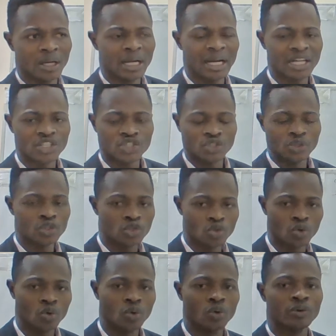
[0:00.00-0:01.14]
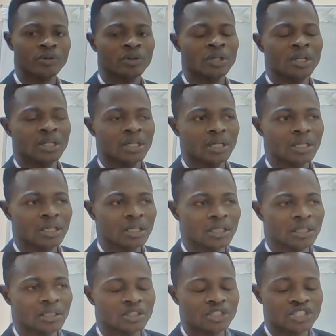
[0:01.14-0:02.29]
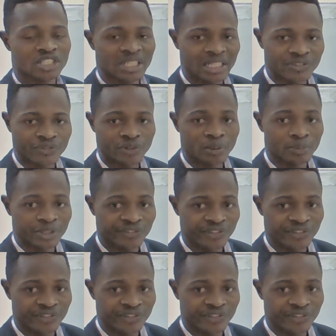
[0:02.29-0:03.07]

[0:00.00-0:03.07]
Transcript: ask you to start from the